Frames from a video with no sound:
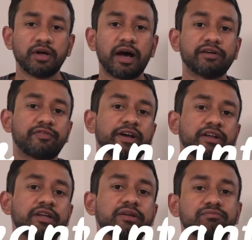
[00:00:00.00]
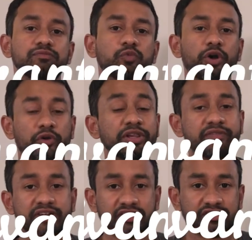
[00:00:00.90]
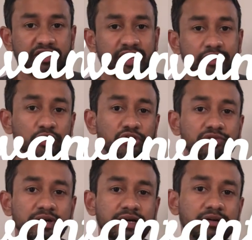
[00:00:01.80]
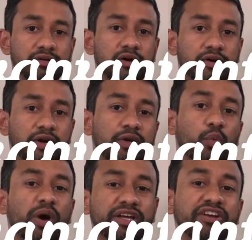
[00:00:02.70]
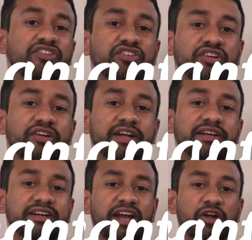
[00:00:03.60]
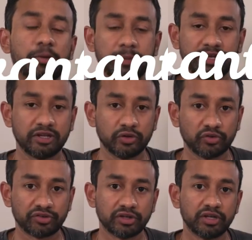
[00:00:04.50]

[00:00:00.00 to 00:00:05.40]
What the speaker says: And finally, what are all the various scenarios where, or like why decision tree cannot be used?